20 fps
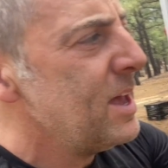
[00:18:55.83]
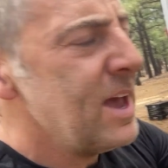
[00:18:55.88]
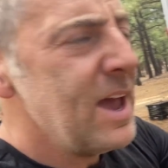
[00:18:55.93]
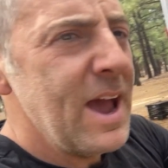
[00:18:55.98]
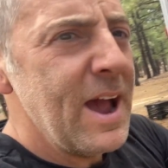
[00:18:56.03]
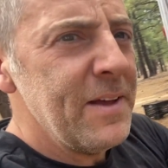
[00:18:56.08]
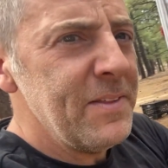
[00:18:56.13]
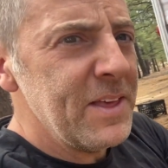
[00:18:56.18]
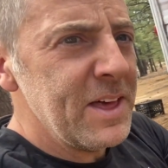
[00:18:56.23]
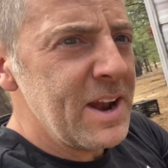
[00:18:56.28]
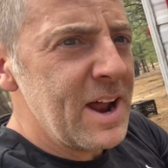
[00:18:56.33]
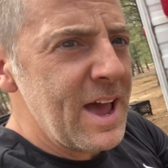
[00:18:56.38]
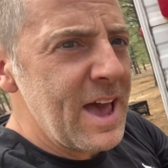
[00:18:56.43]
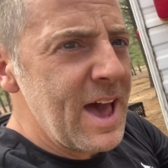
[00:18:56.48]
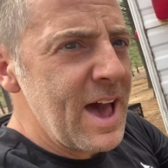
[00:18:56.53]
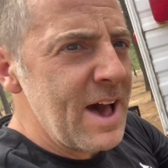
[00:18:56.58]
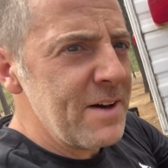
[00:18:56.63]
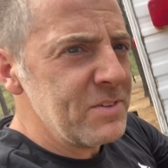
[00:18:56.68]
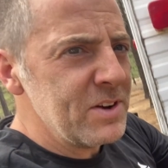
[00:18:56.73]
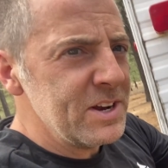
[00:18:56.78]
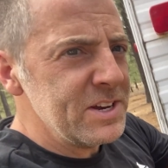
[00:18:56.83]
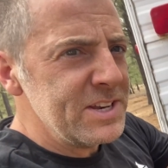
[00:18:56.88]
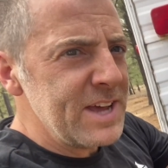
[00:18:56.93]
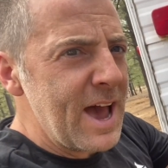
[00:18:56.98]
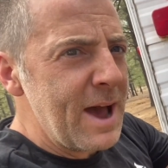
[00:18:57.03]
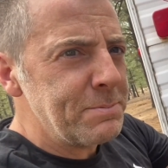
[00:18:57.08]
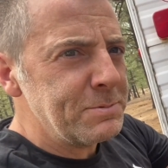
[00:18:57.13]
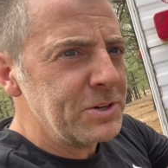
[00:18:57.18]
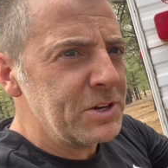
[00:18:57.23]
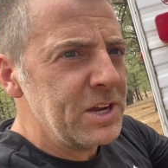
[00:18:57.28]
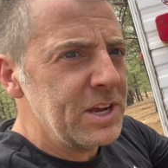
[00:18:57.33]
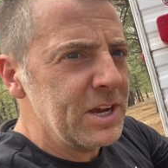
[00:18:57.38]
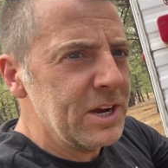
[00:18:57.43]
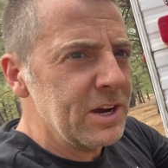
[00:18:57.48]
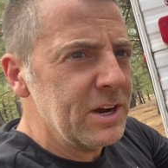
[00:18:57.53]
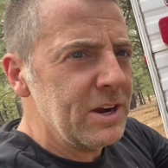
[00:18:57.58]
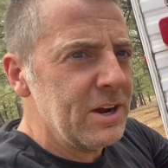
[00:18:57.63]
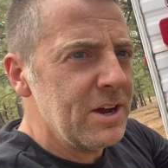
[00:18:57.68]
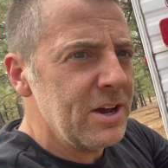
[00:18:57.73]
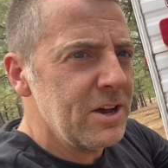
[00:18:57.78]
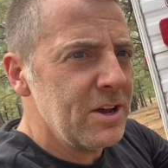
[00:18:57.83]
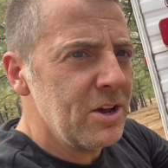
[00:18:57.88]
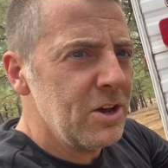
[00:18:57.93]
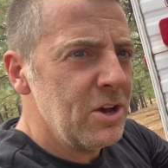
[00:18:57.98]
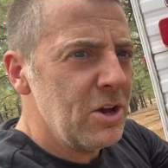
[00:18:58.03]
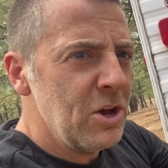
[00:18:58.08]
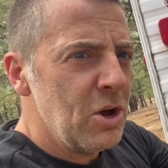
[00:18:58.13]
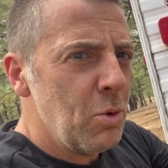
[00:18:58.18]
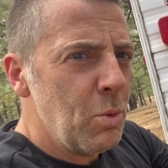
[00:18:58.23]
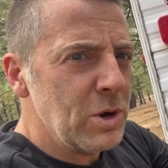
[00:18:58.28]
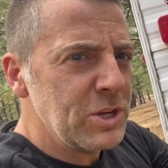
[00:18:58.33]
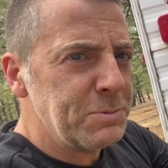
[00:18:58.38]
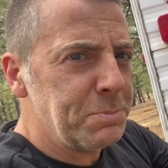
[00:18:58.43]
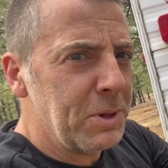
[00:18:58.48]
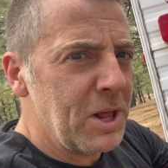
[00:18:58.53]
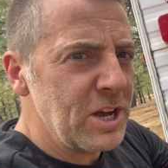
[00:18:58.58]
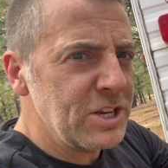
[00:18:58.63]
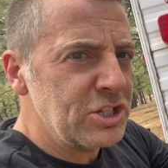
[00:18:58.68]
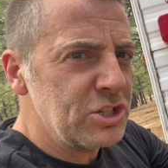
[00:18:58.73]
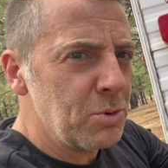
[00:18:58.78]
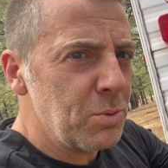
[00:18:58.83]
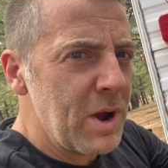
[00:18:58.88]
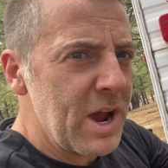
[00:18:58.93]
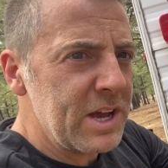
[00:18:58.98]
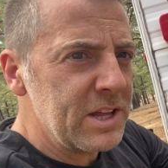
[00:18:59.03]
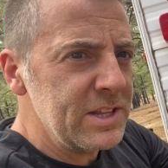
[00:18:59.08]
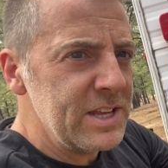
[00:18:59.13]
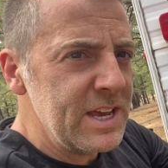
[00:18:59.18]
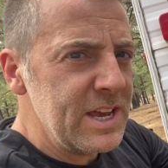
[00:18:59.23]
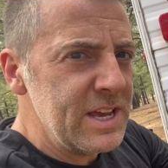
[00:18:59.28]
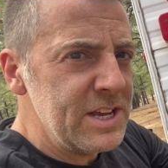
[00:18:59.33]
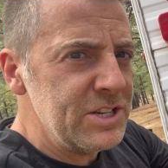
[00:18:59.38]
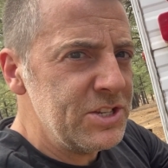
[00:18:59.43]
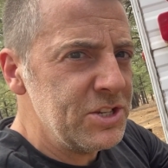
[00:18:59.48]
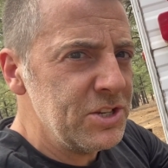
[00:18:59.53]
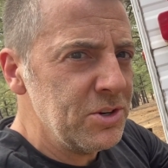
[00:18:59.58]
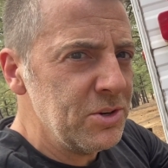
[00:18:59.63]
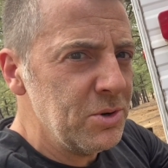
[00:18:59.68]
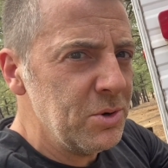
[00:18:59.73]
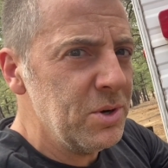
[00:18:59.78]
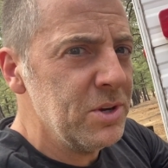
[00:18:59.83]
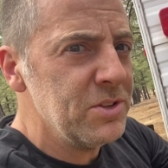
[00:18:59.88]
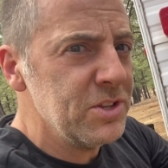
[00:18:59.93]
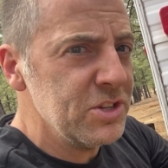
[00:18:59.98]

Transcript: And then I have an adapter here, which plugs directly into the